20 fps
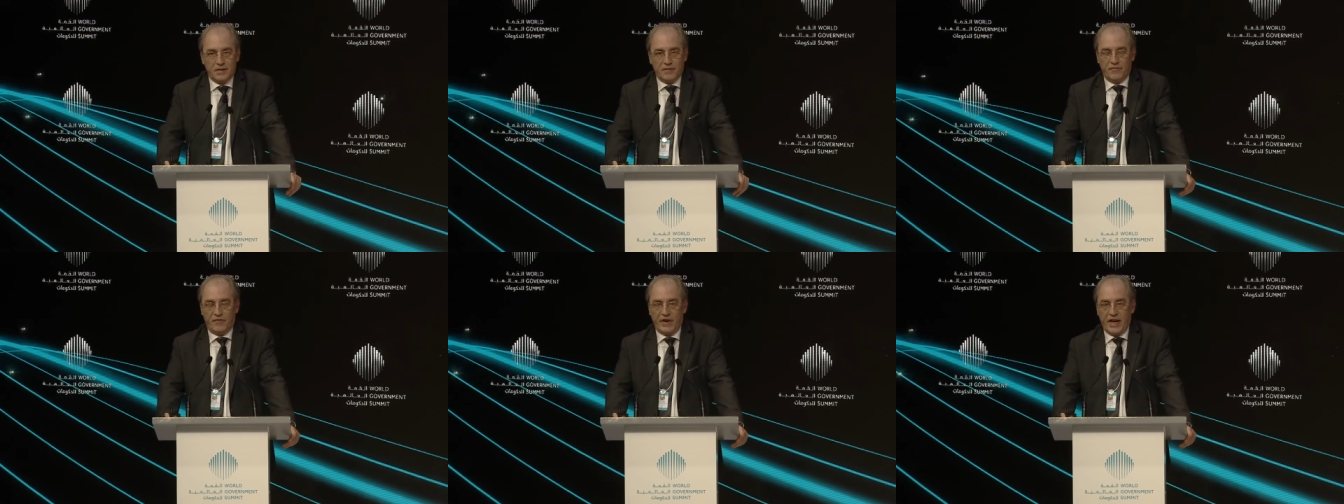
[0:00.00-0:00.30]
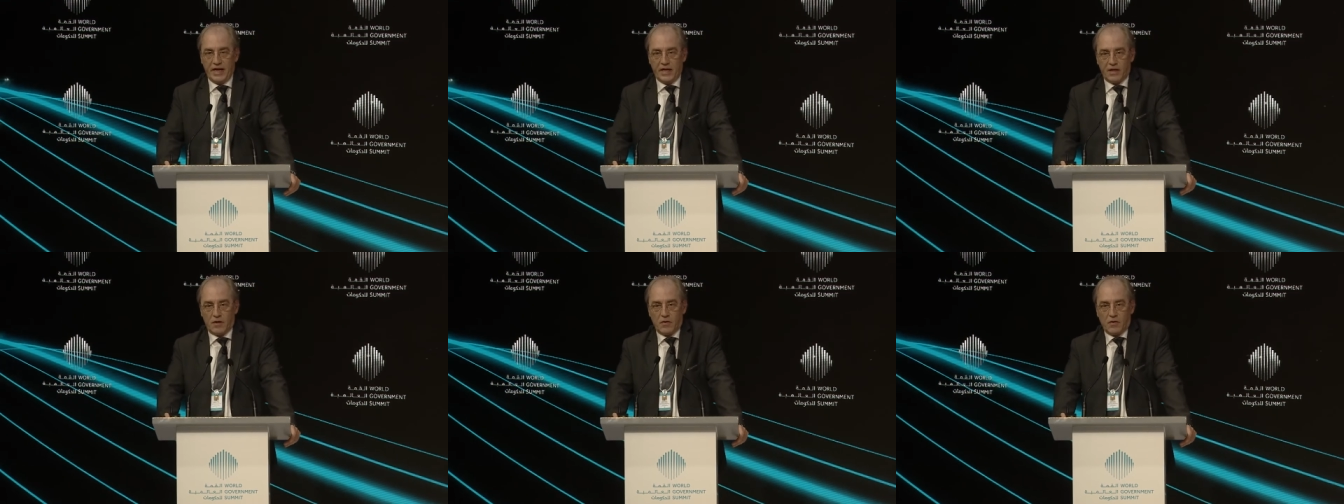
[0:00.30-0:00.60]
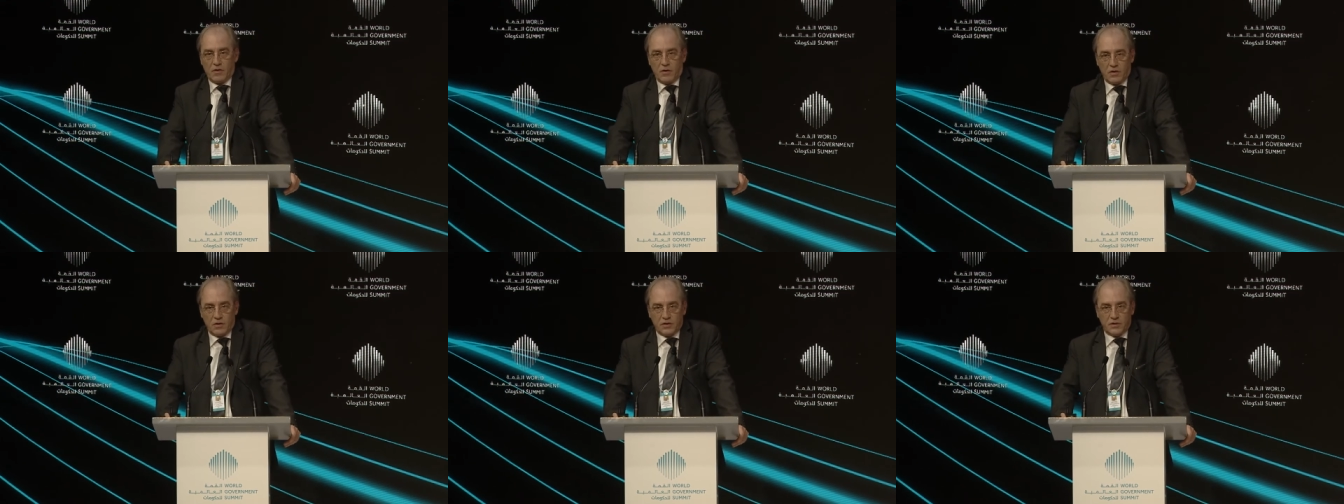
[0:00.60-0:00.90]

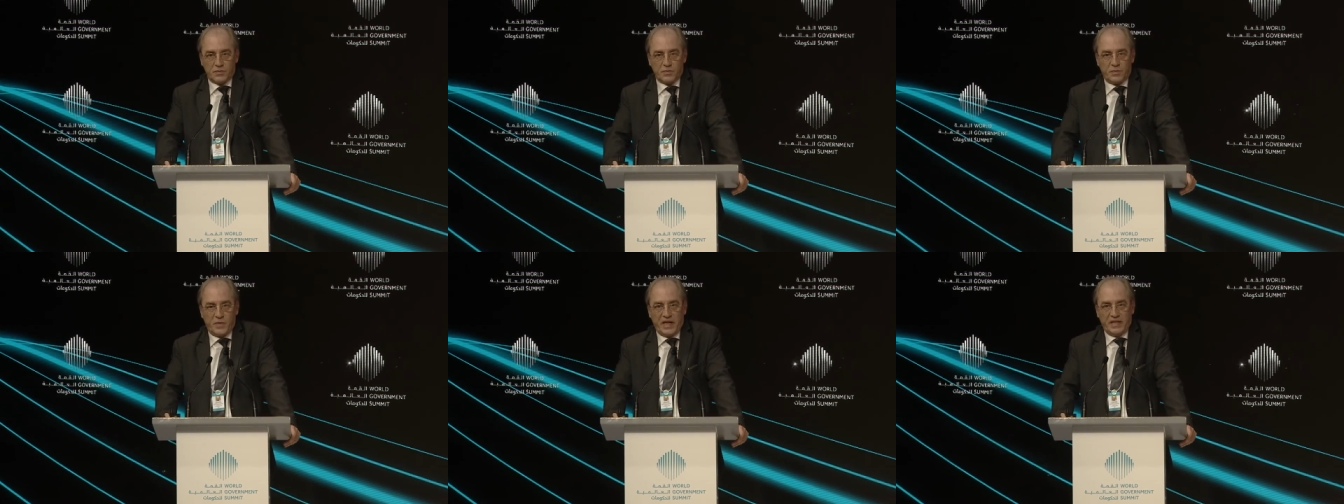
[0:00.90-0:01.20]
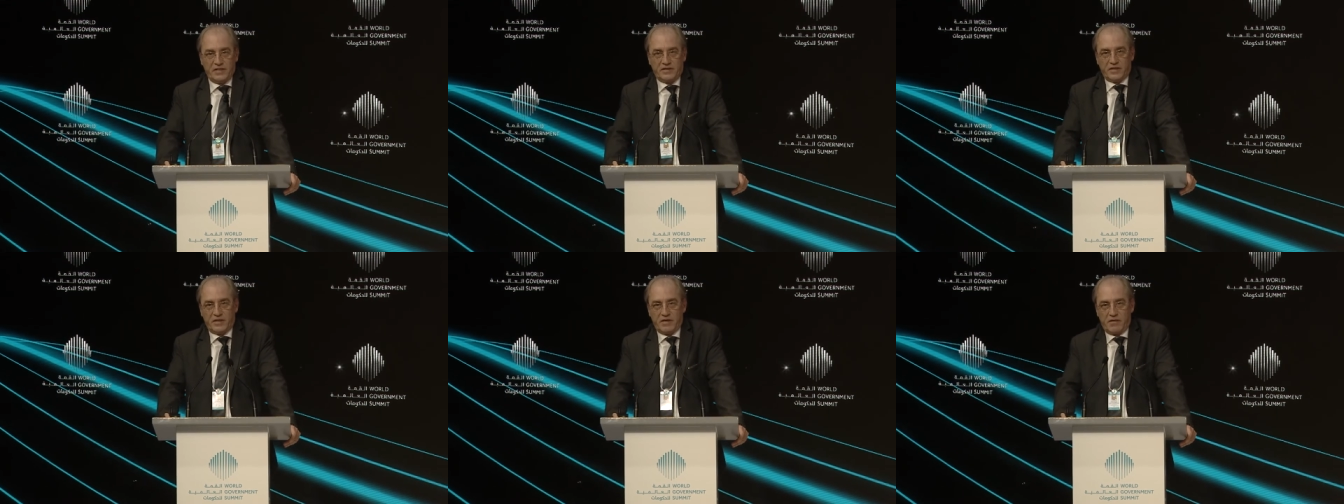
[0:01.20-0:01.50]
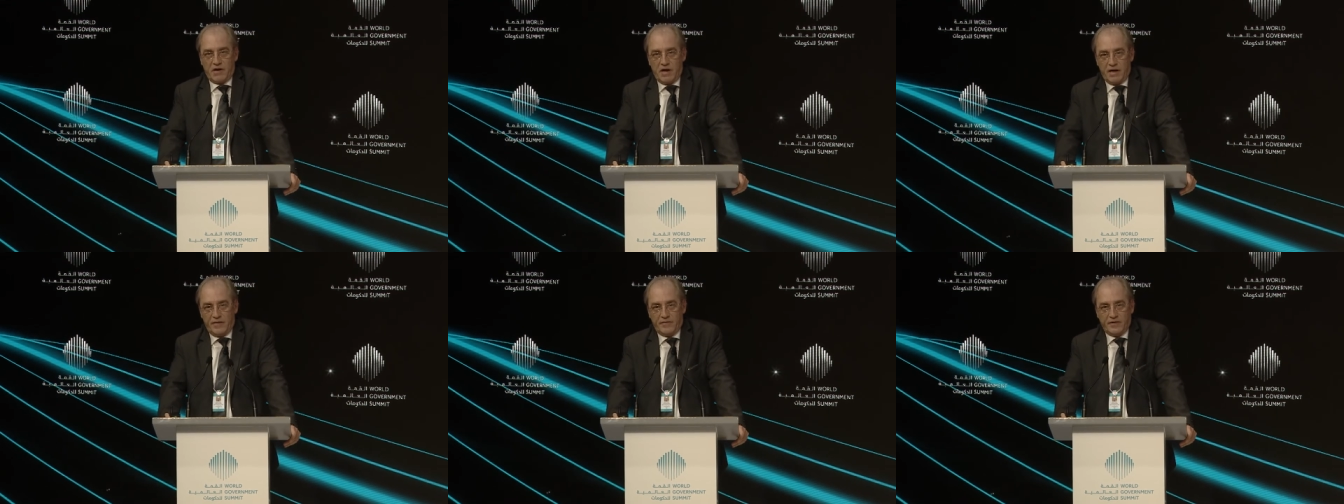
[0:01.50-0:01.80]
vehicle or
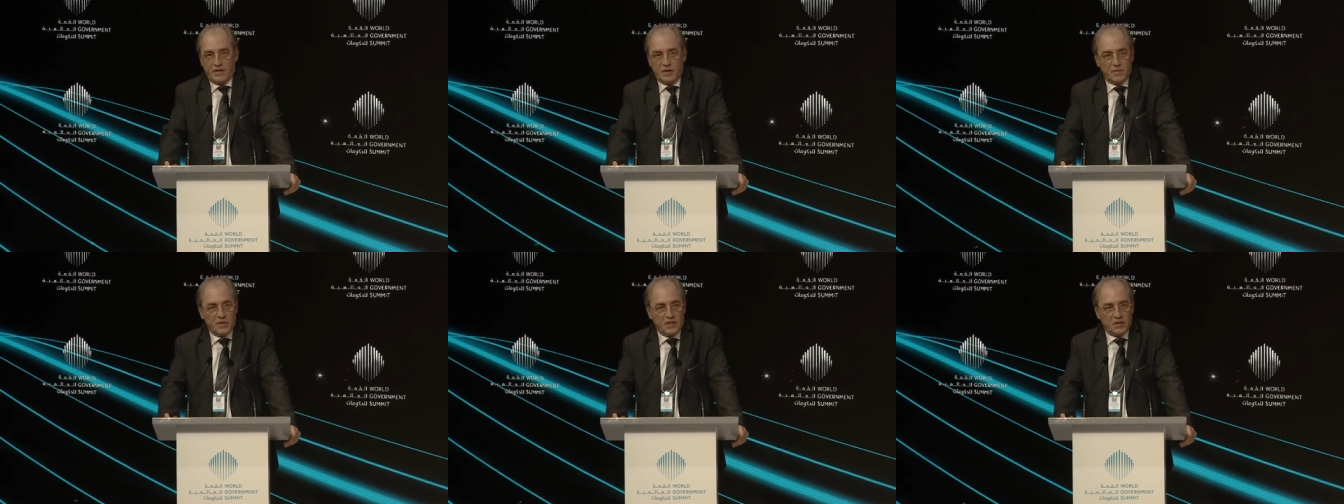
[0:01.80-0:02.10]
spacecraft,